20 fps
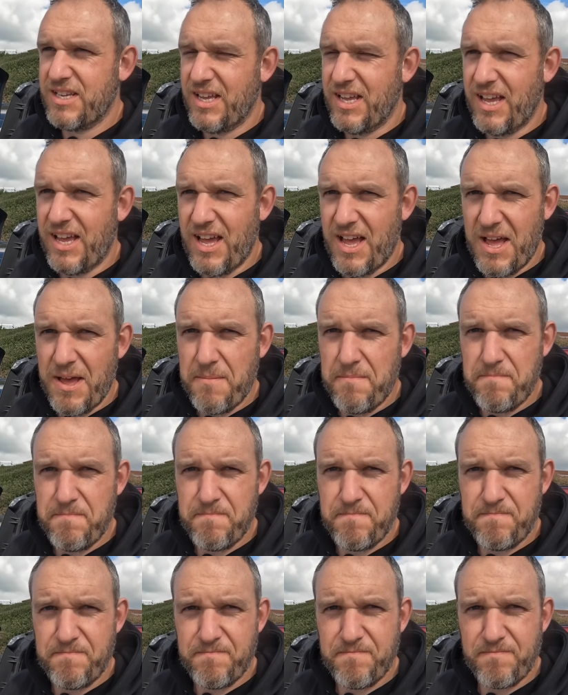Um,
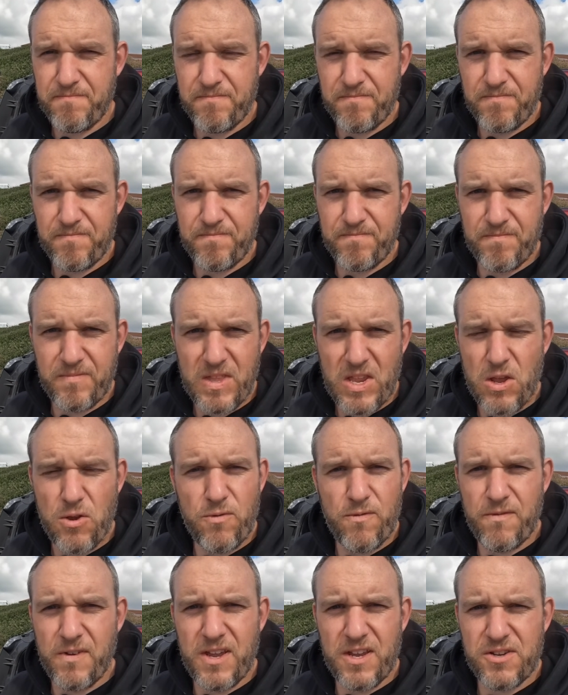no
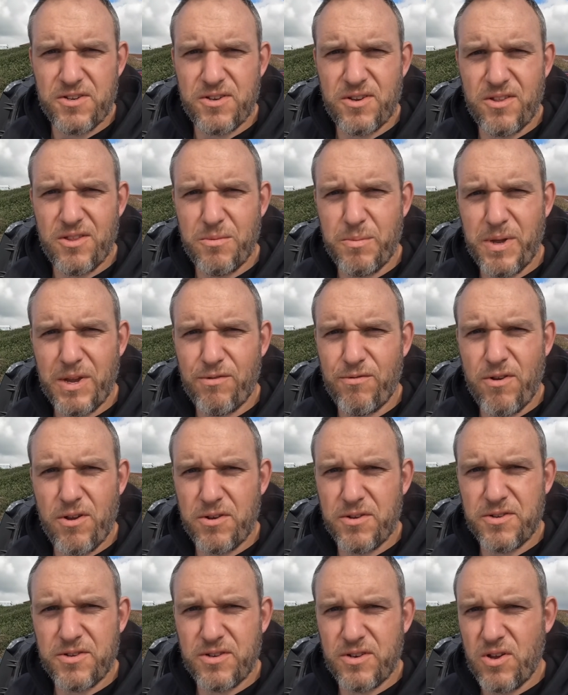fish on the big
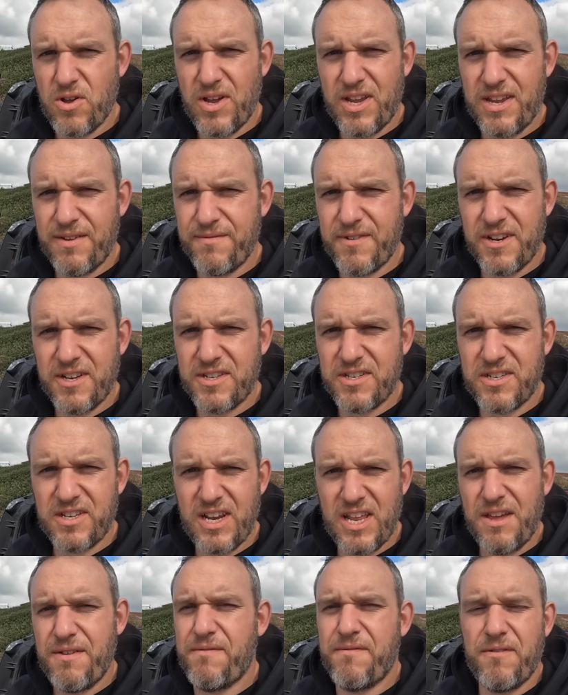rods, not even a
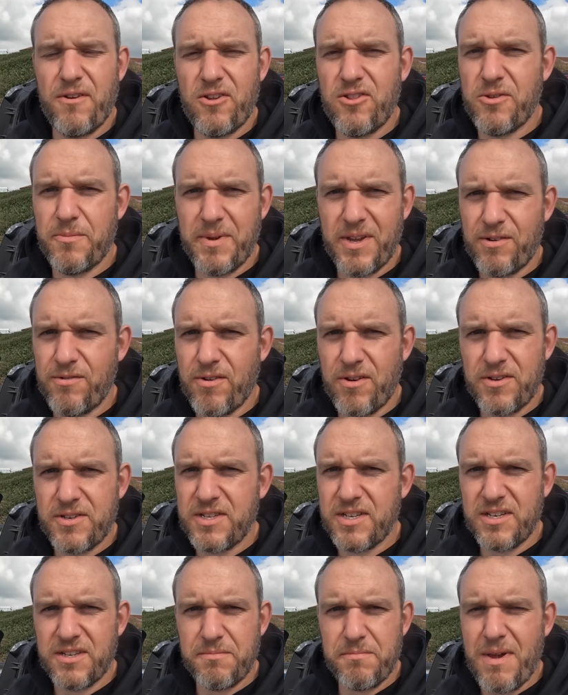sniff on the big rods.
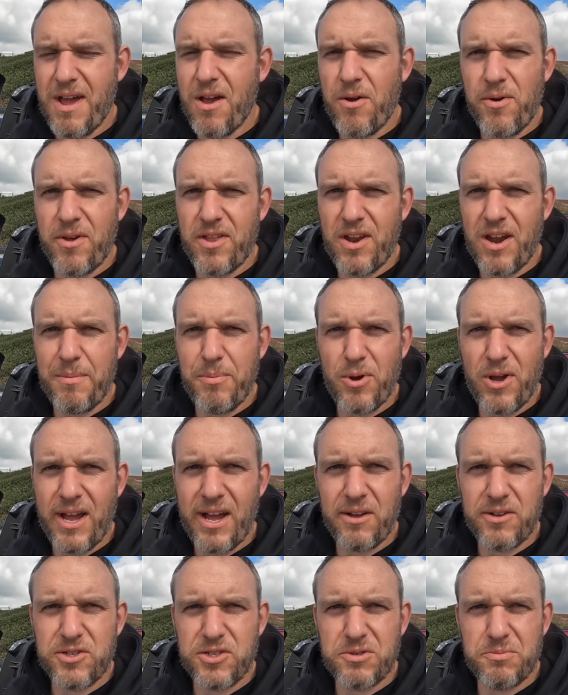It doesn't matter whether I put
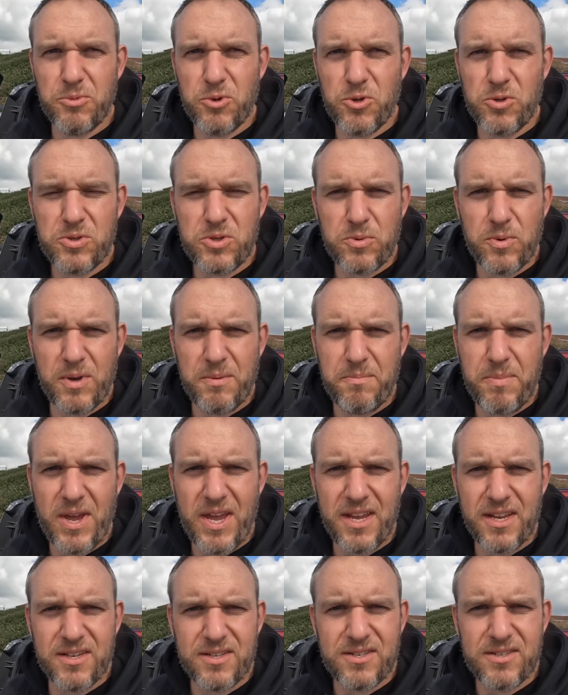out small squid
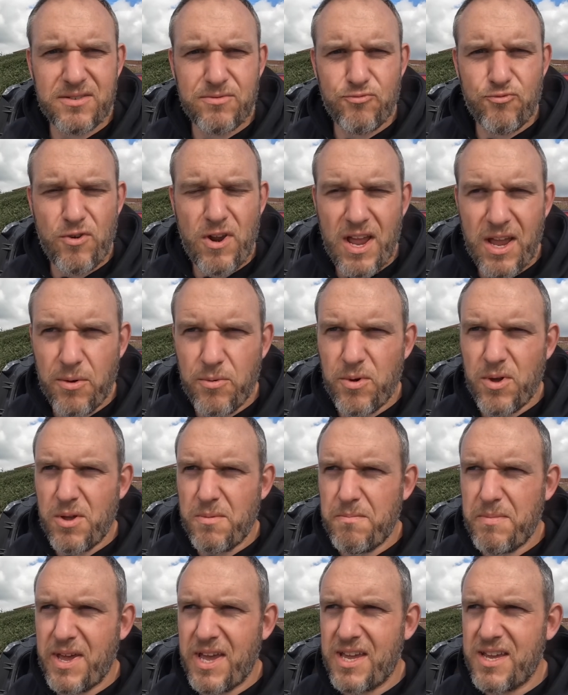baits,
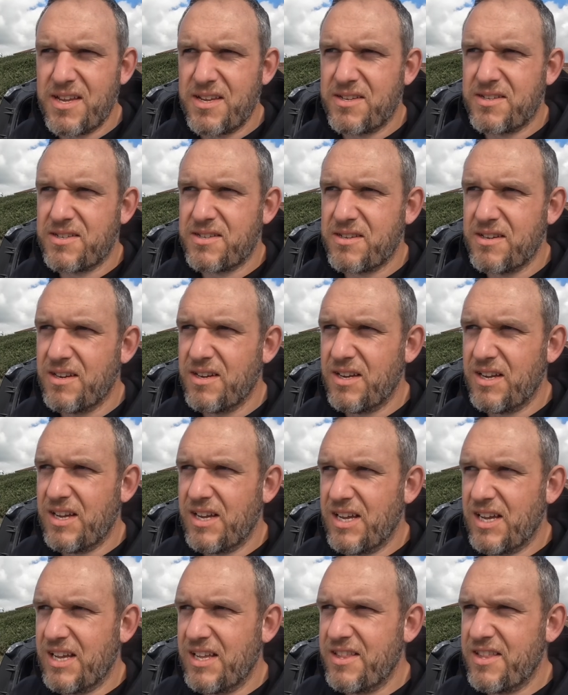ragworm baits.
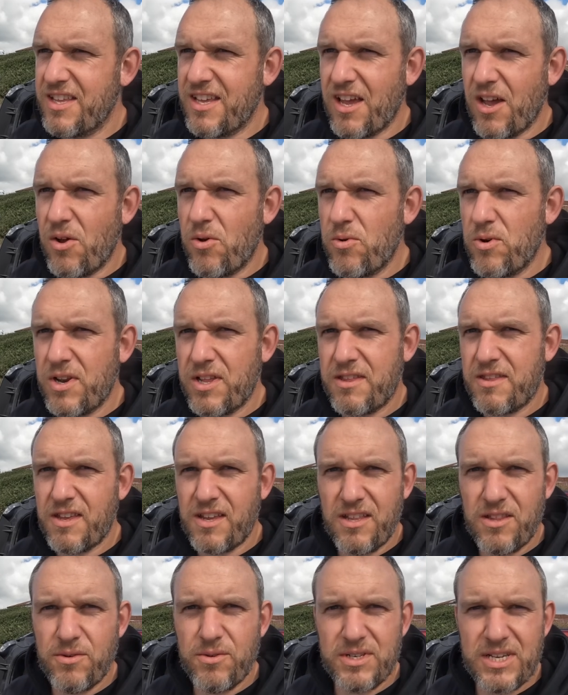The only
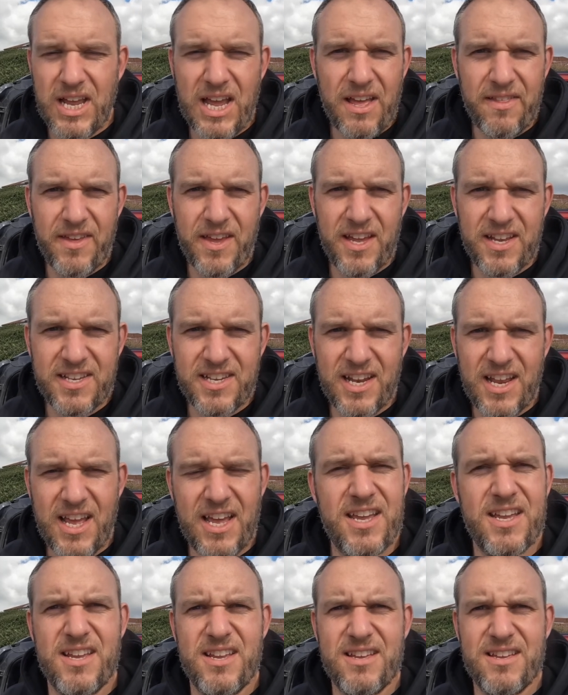thing that was out there
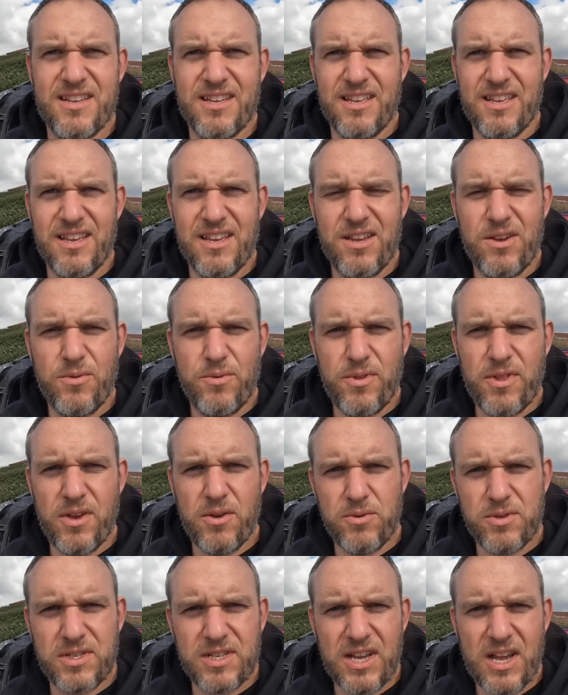today were
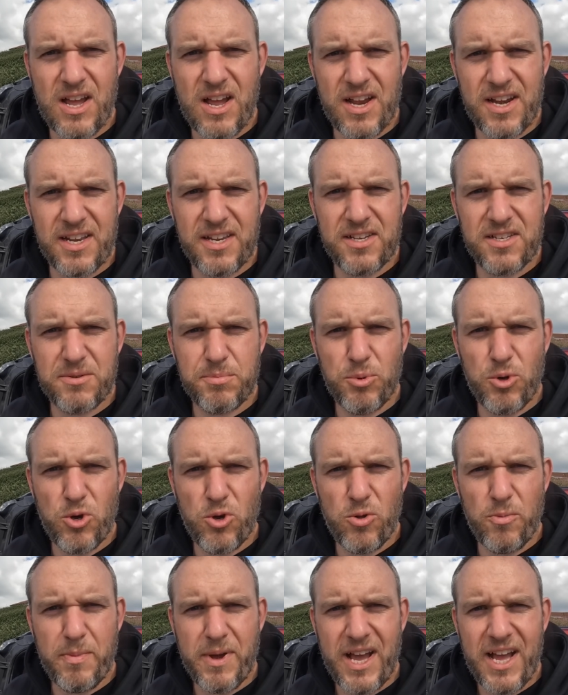those tiny
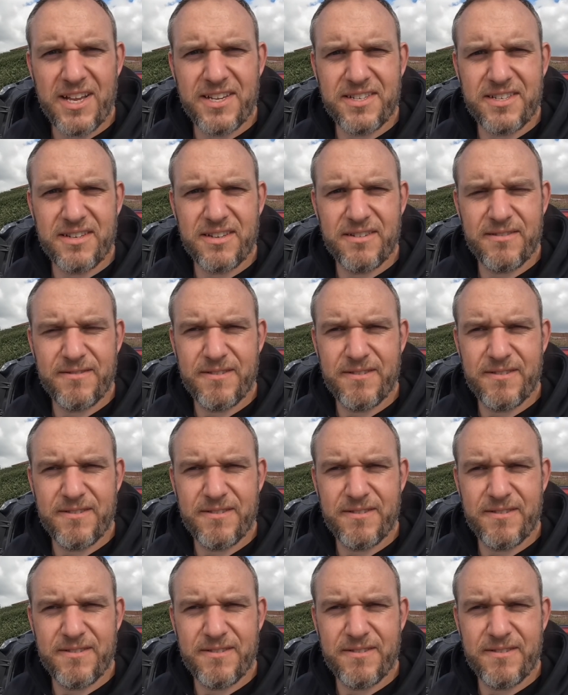small bass.